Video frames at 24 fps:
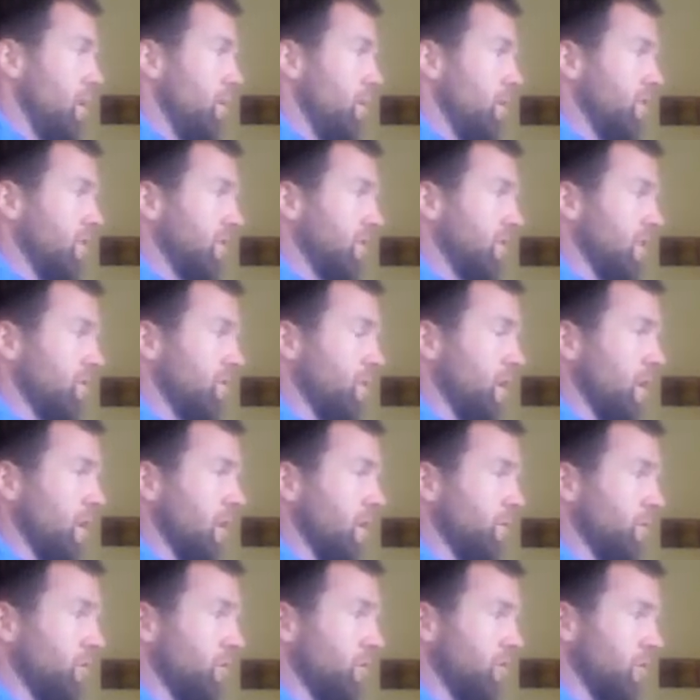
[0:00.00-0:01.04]
This gets my
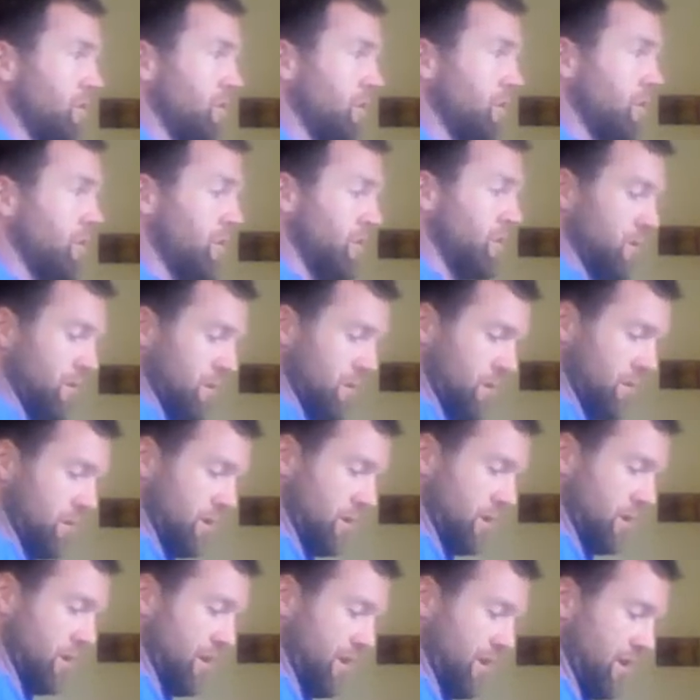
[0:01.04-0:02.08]
arm into
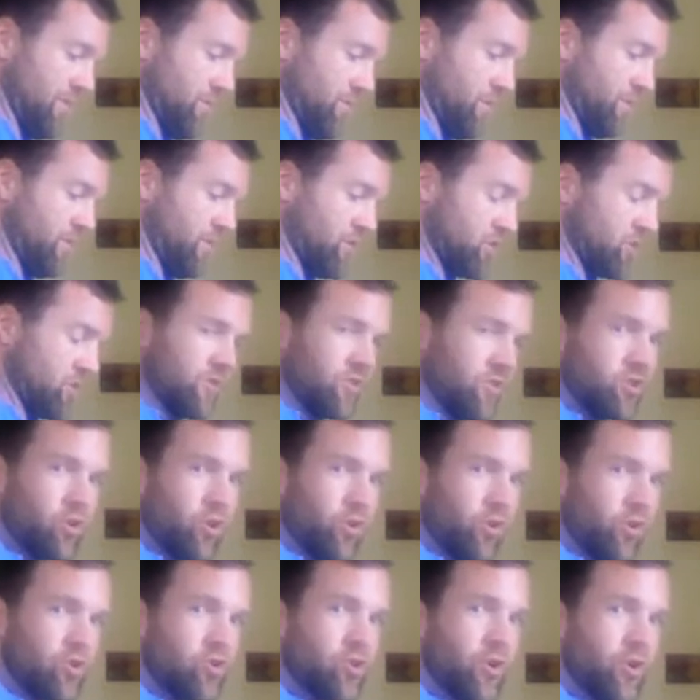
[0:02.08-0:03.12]
a nice position. The
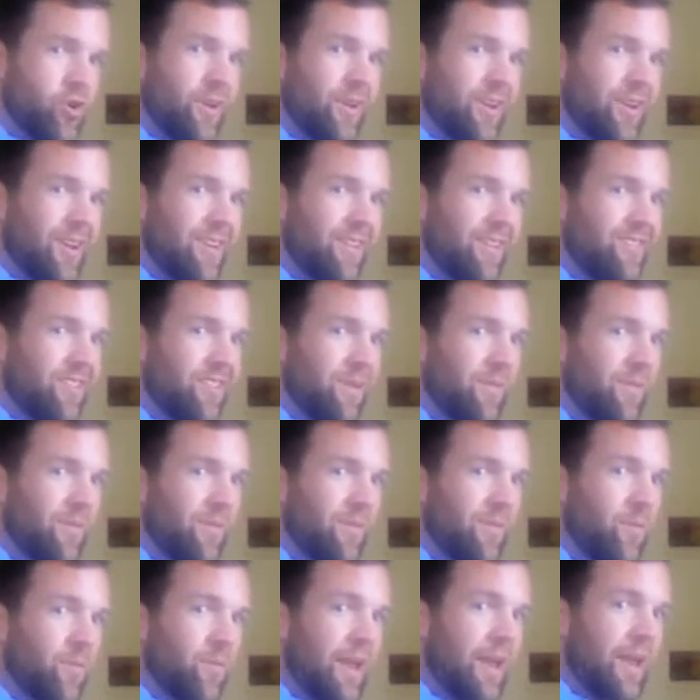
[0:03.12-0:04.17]
shoulder joint not necessarily where
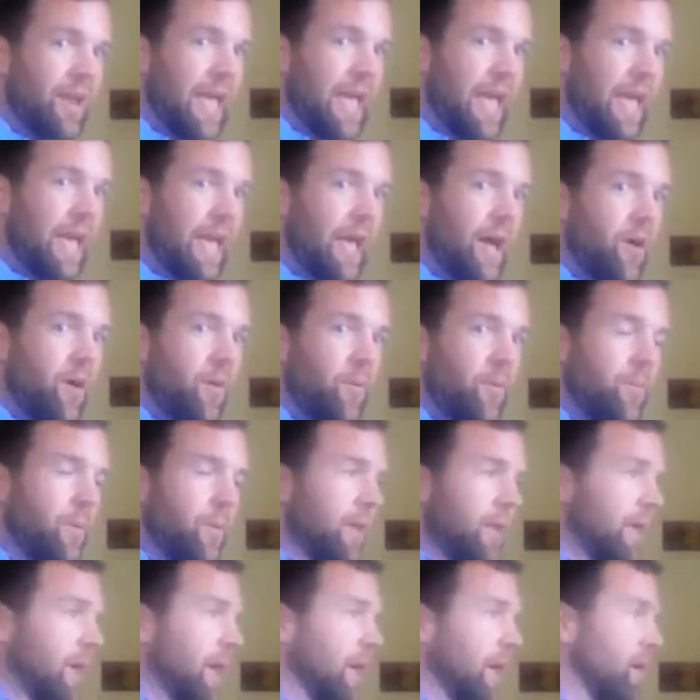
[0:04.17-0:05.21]
I'd want to hang out, but
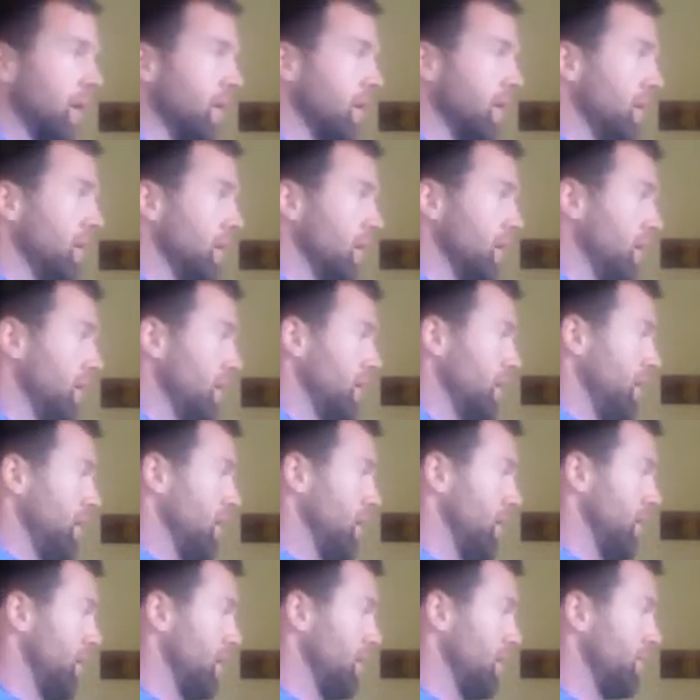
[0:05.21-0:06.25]
again,
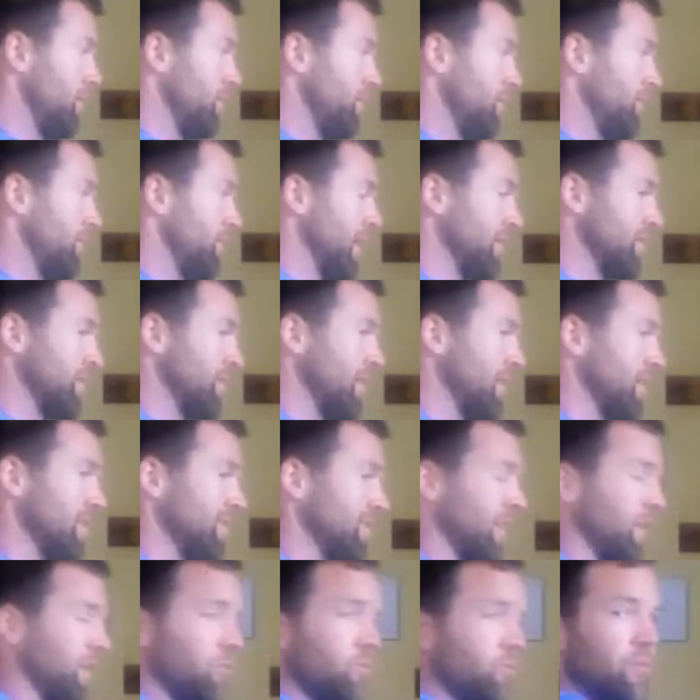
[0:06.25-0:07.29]
um, as a nice
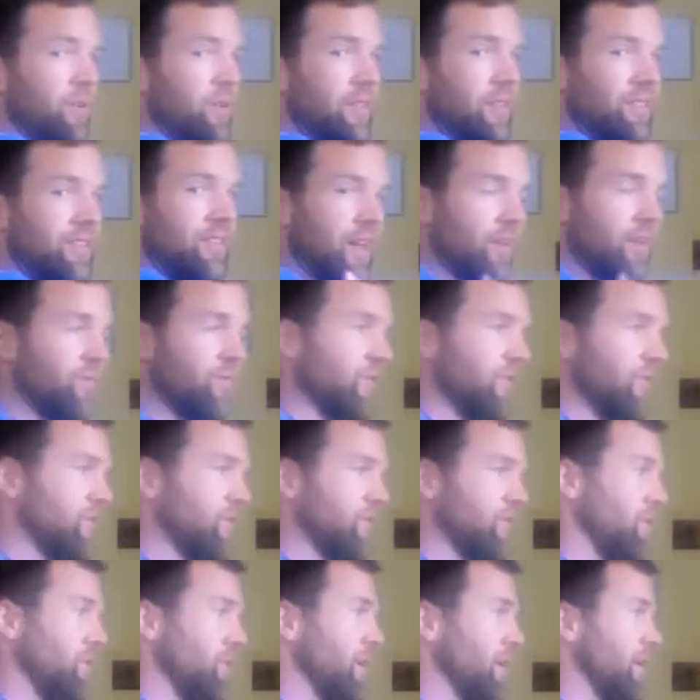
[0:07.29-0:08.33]
like reset for this
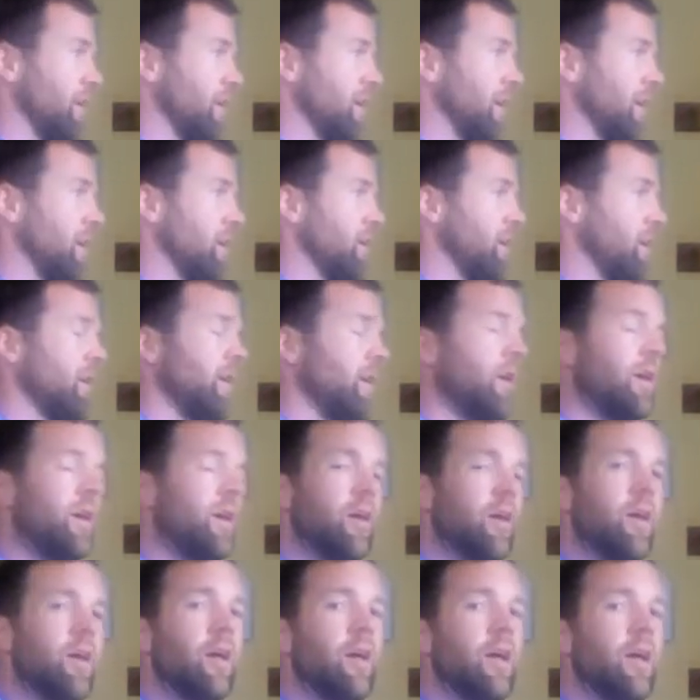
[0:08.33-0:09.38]
whole area.
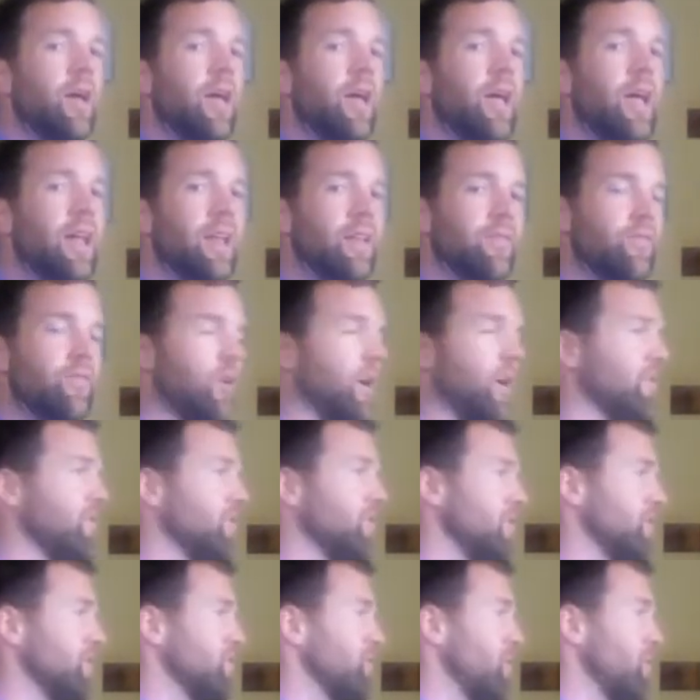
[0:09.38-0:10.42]
And if you haven't
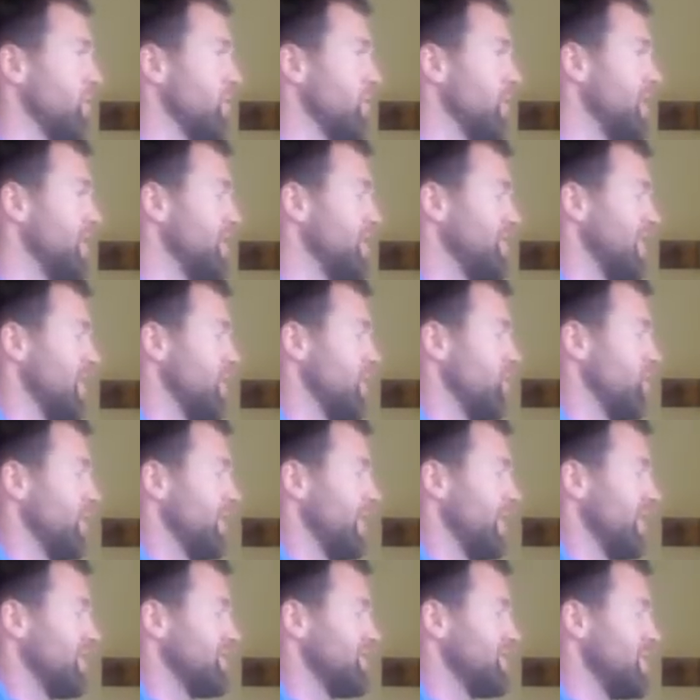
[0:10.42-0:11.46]
done so already, take one
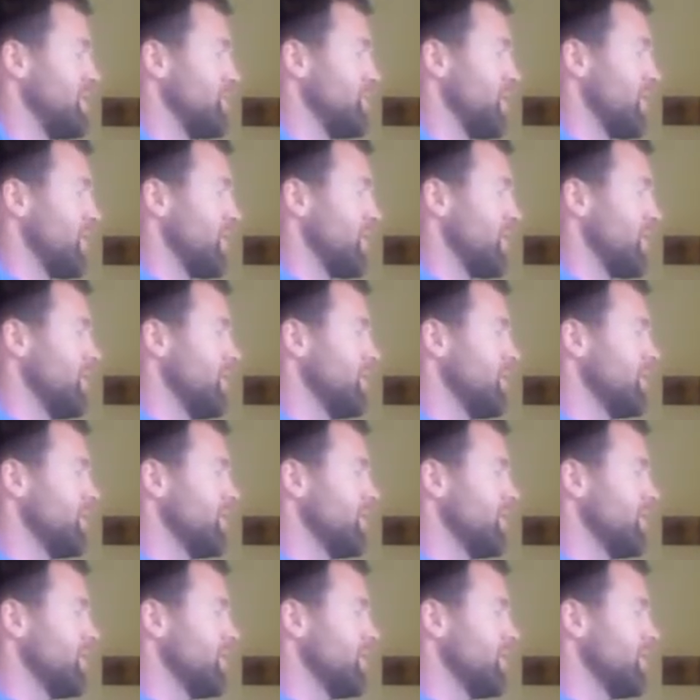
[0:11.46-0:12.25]
last deep breath in